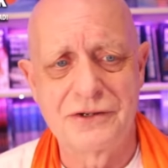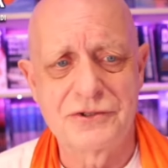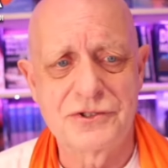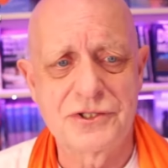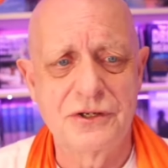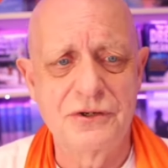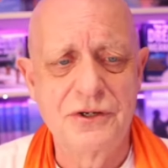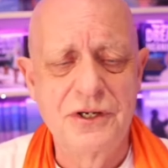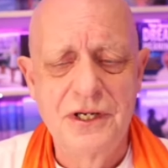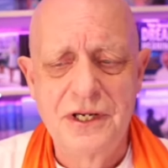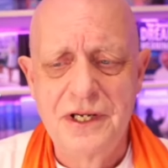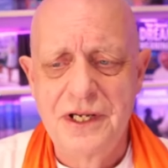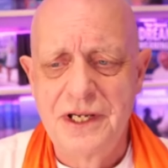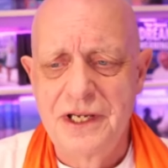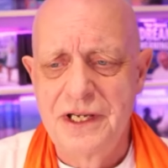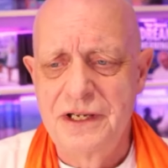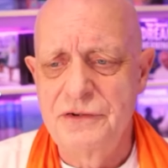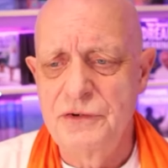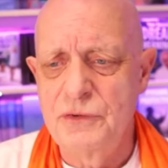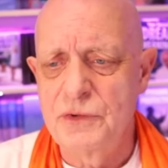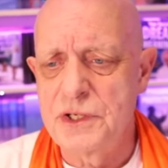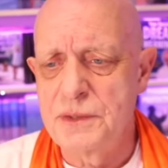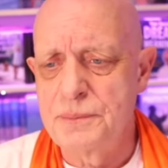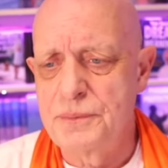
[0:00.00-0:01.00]
So if
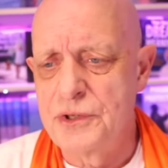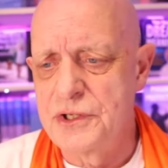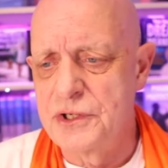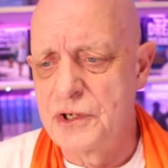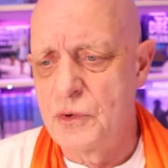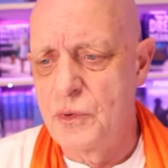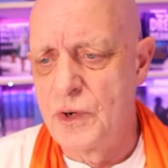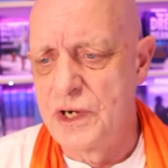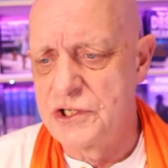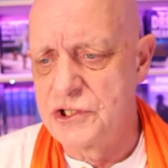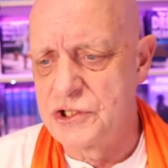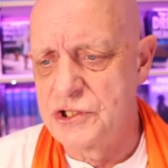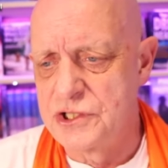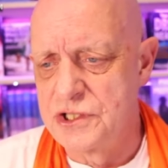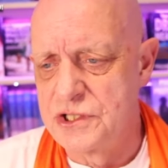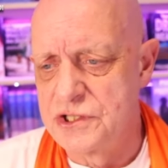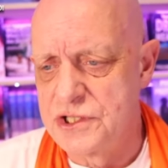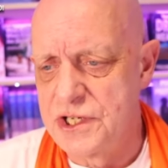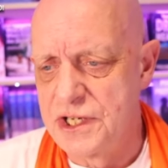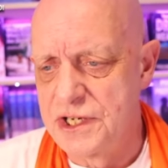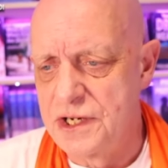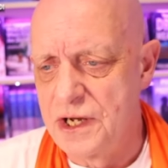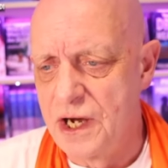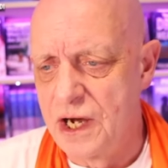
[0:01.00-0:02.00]
you want to put your questions
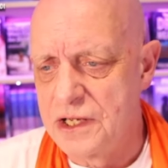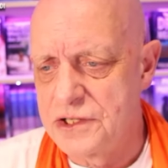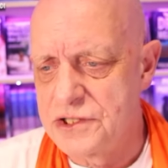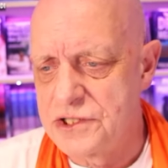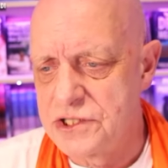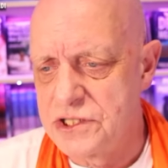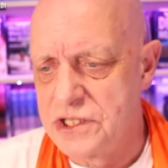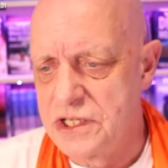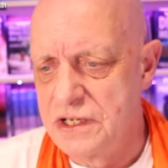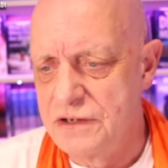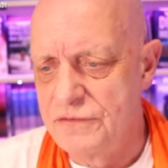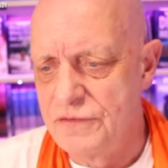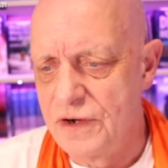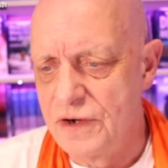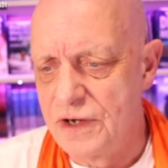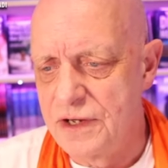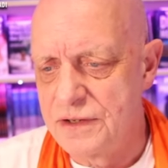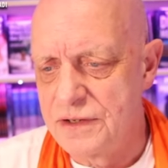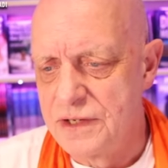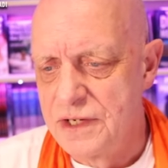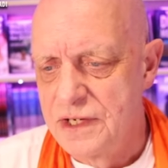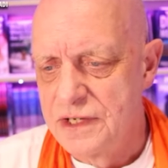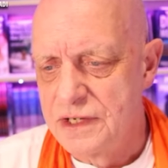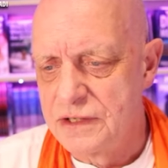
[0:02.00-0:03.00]
in, I'll see if I,
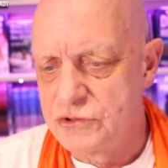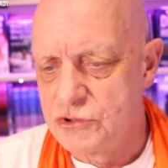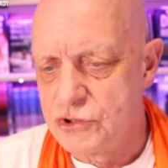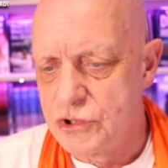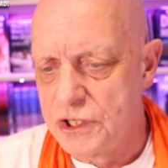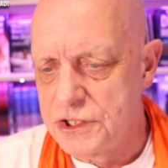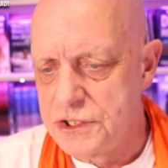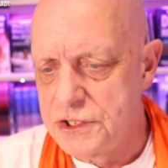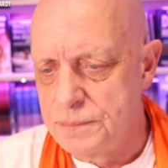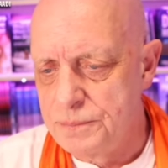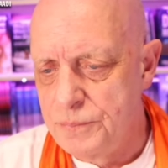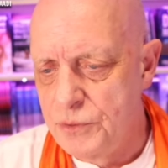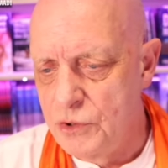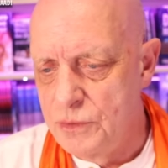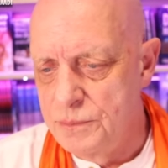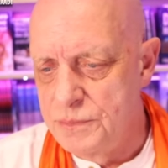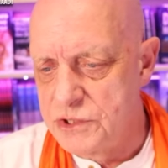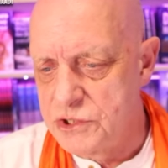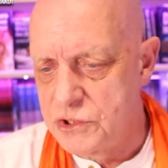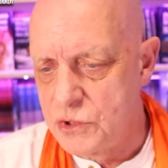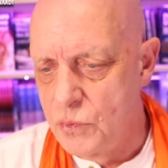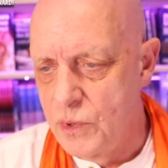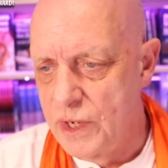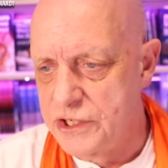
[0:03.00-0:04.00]
I try to put them
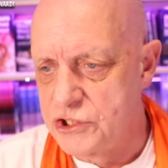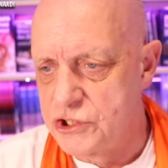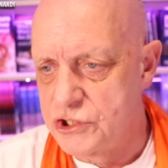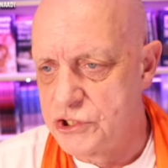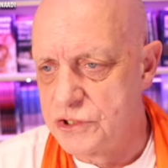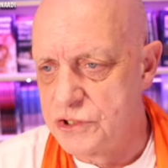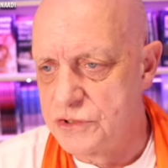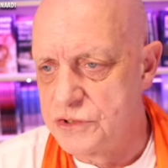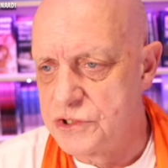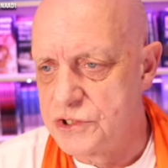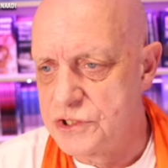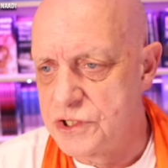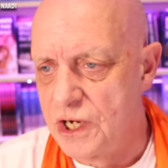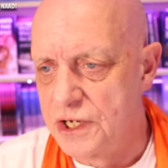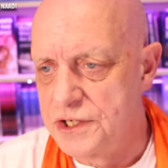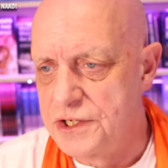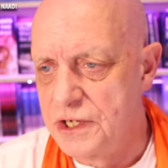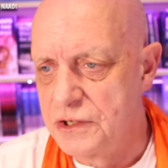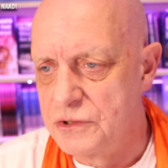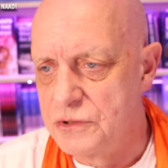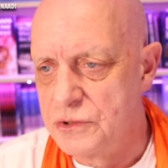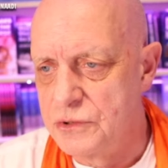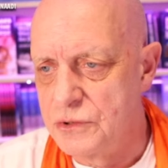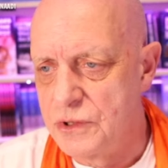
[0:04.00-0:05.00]
as questions. I know
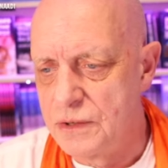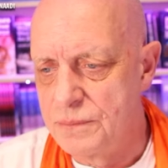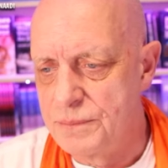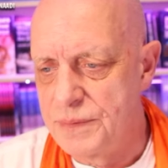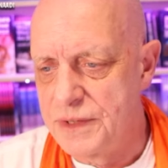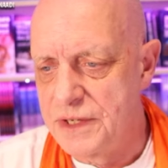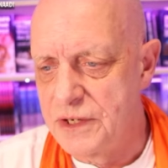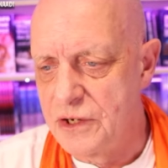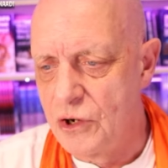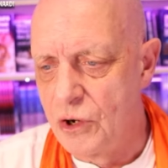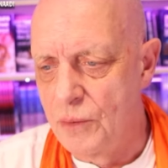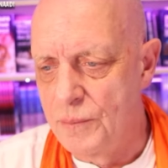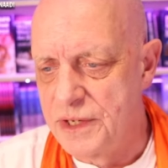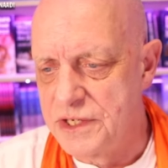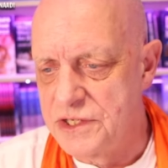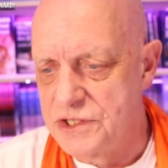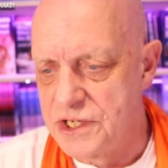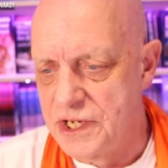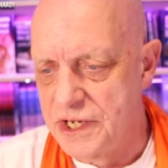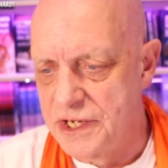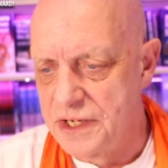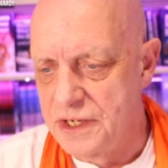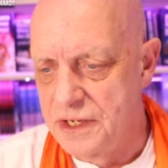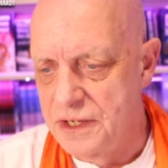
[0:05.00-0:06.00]
you've been
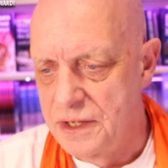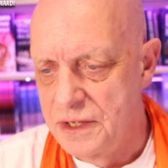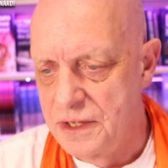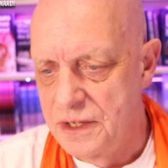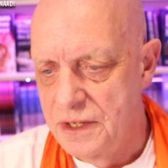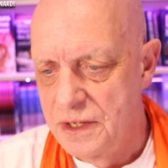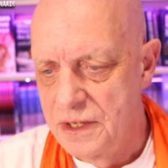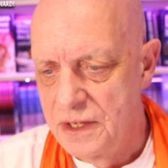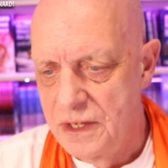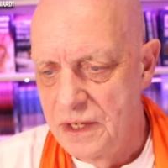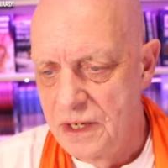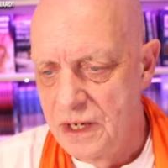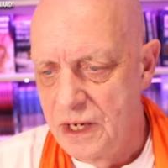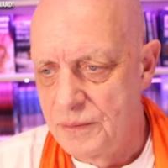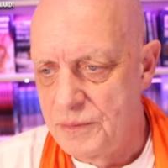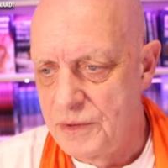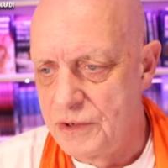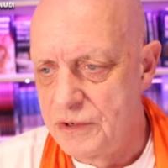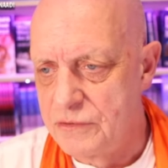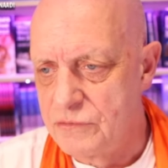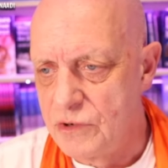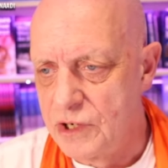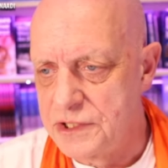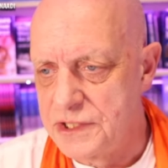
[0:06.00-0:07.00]
commenting. I'm
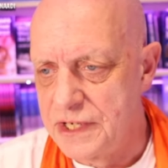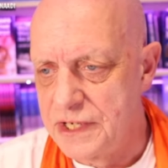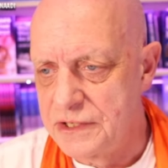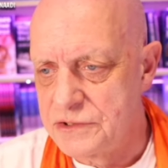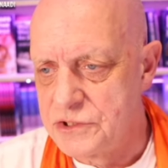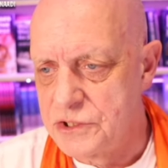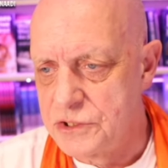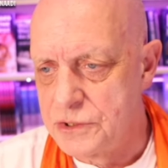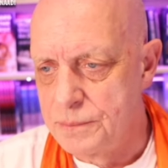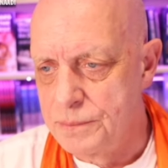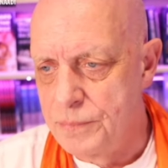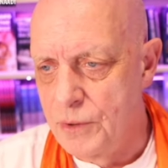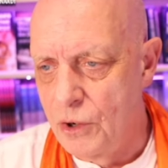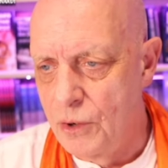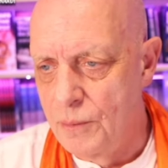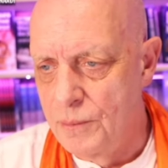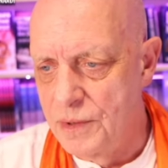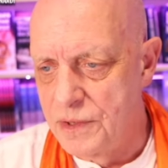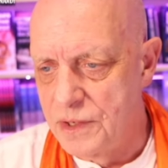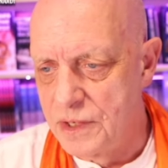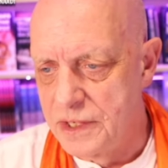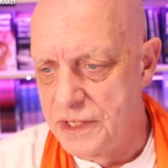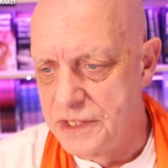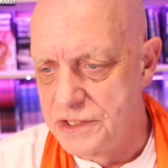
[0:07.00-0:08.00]
going right down to the bottom
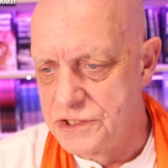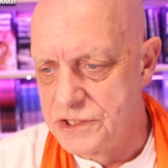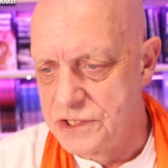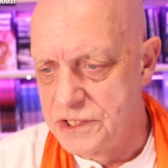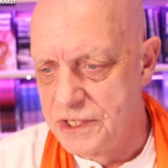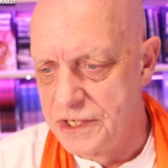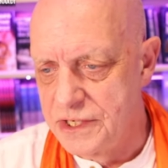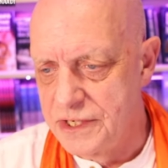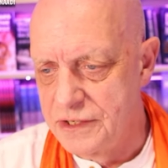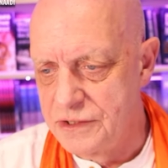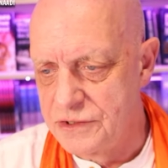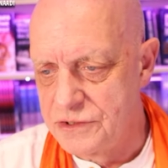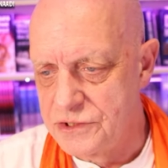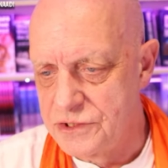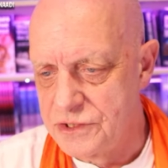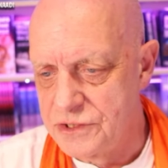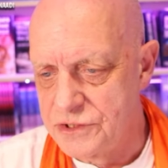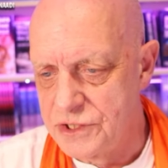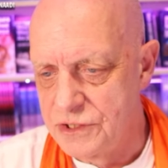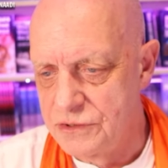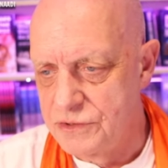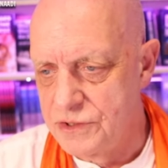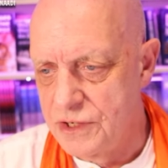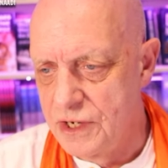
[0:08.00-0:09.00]
of the list here. So,
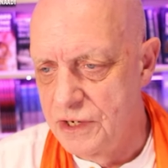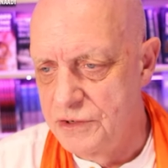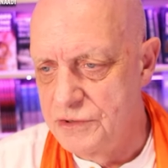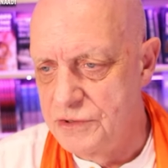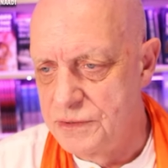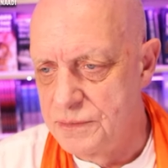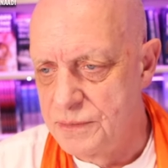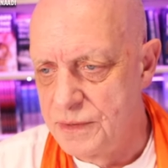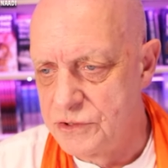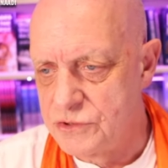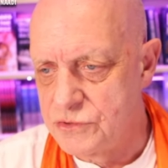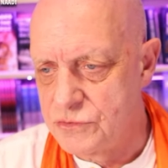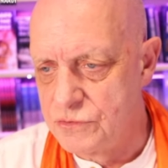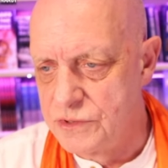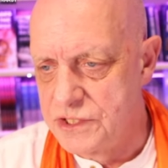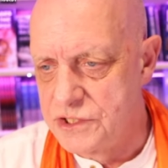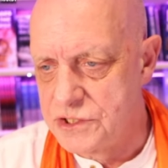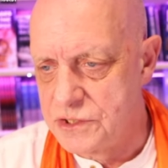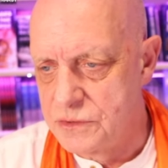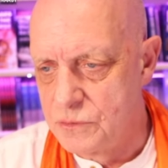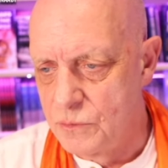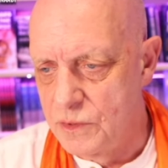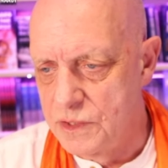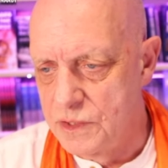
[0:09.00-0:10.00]
so only the most
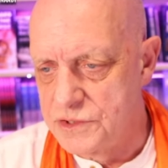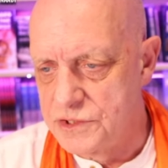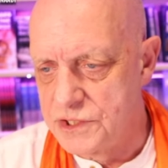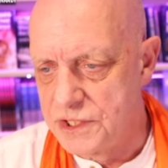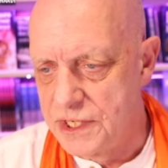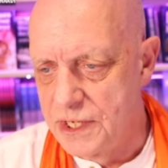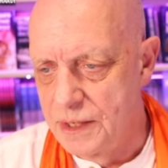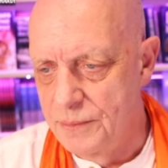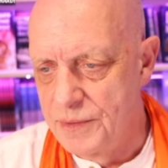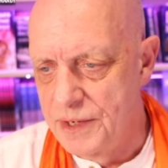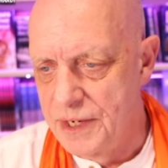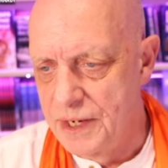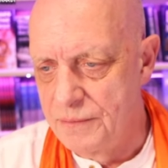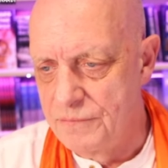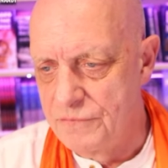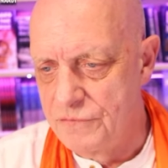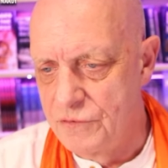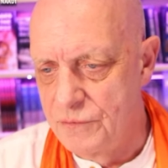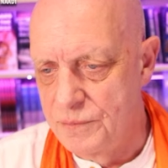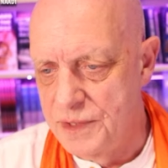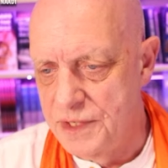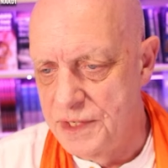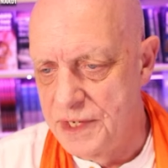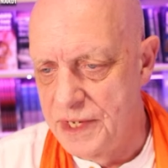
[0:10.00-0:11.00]
recent ones are coming up
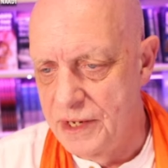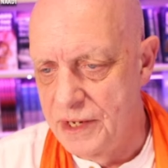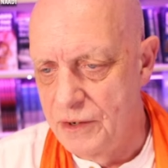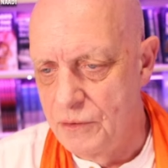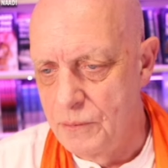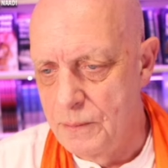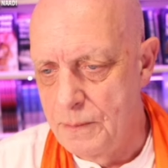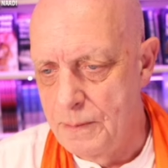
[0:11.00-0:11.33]
now.